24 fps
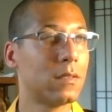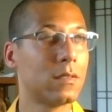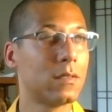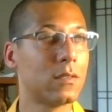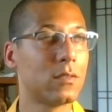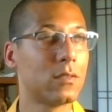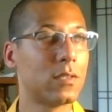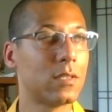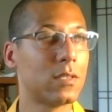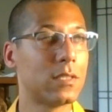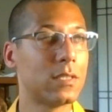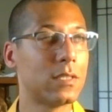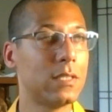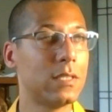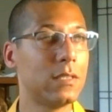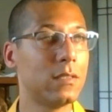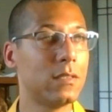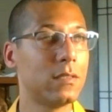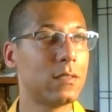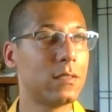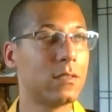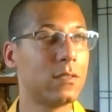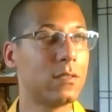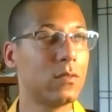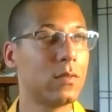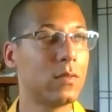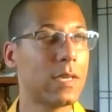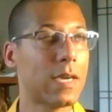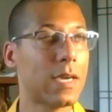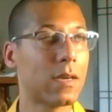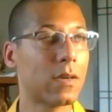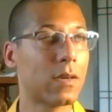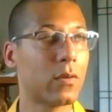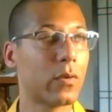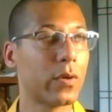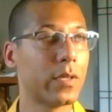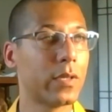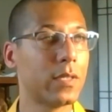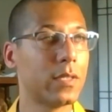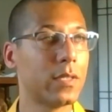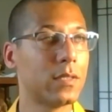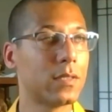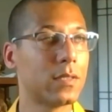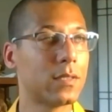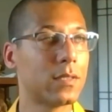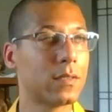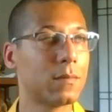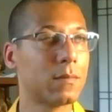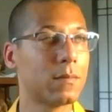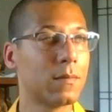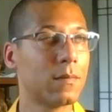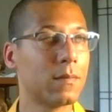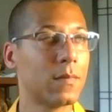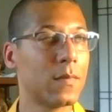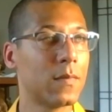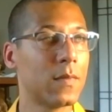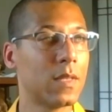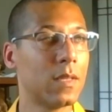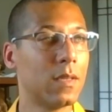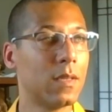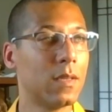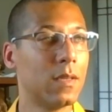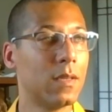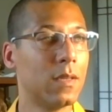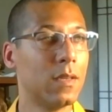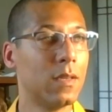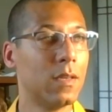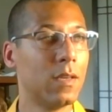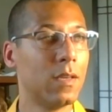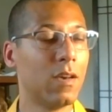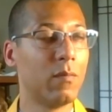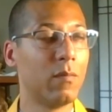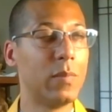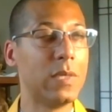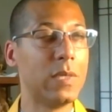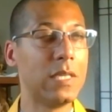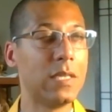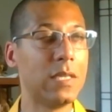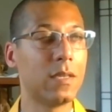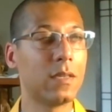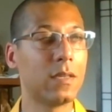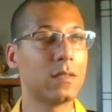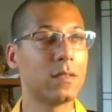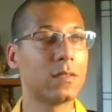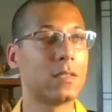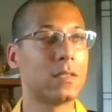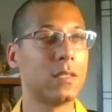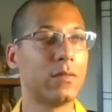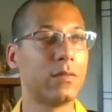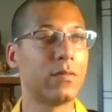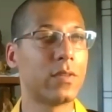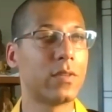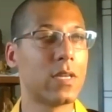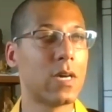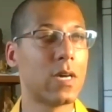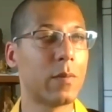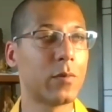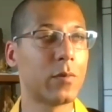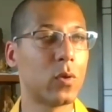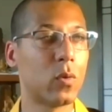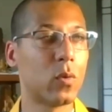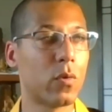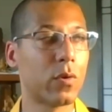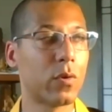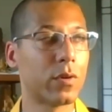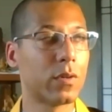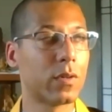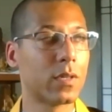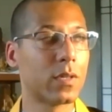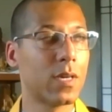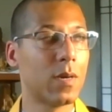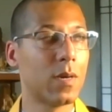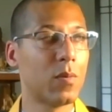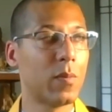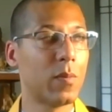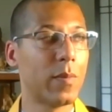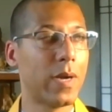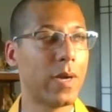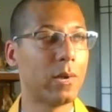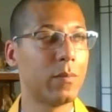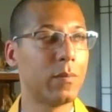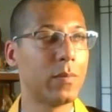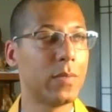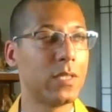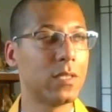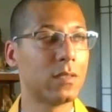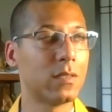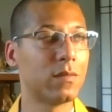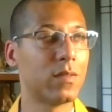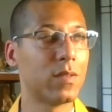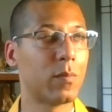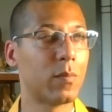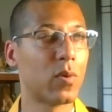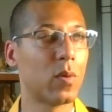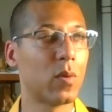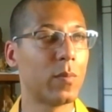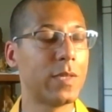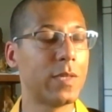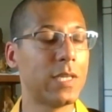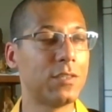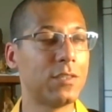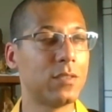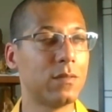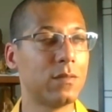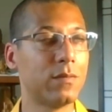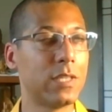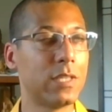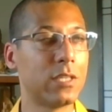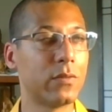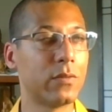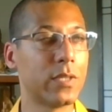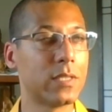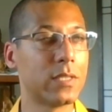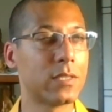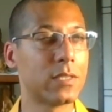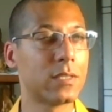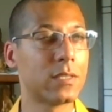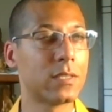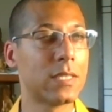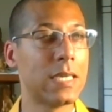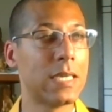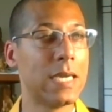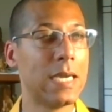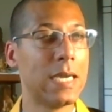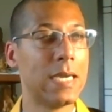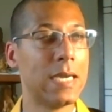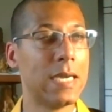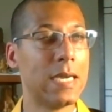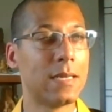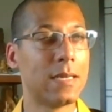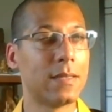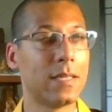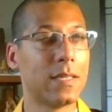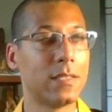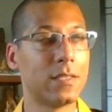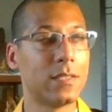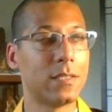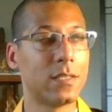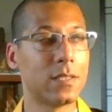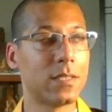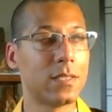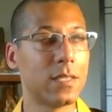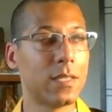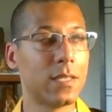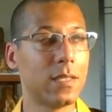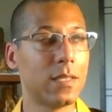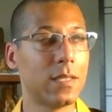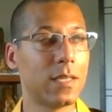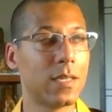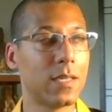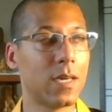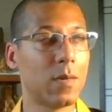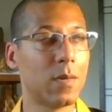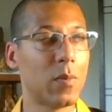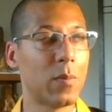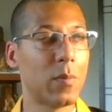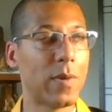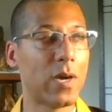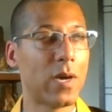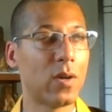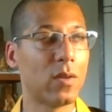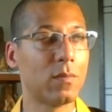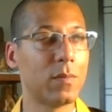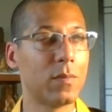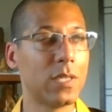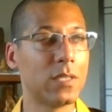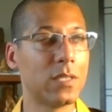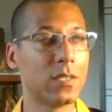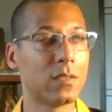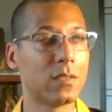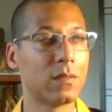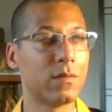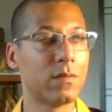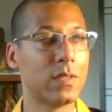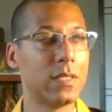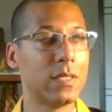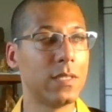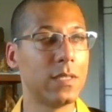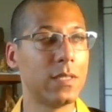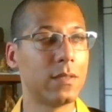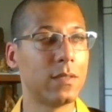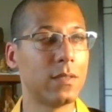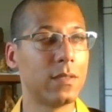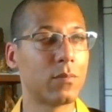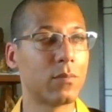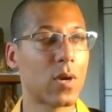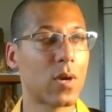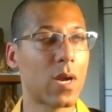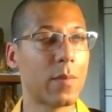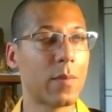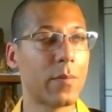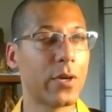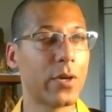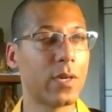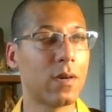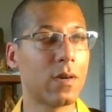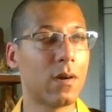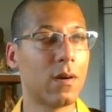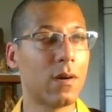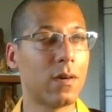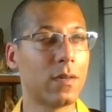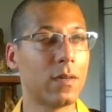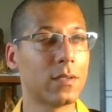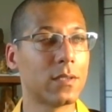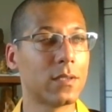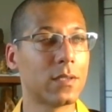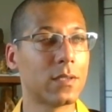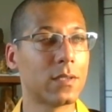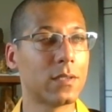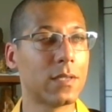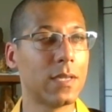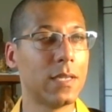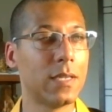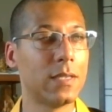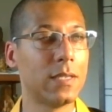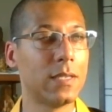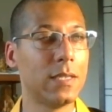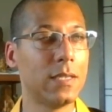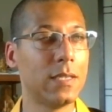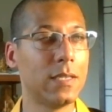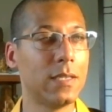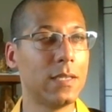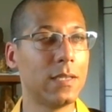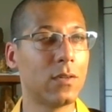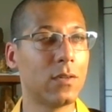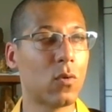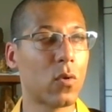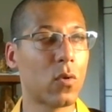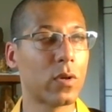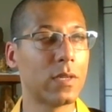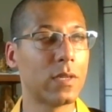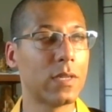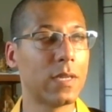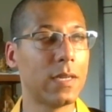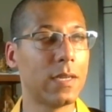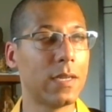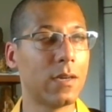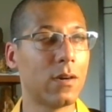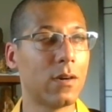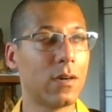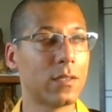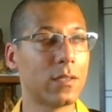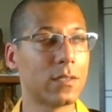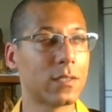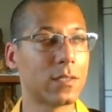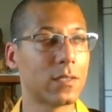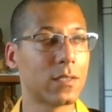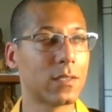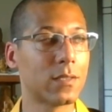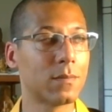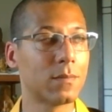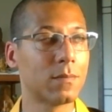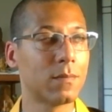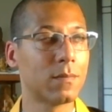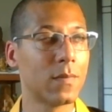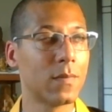So it says these two categories of beings in the phenomenal order come about because of the permeation of ignorance. That is to say, they come about because of the primary cause and the coordinating causes.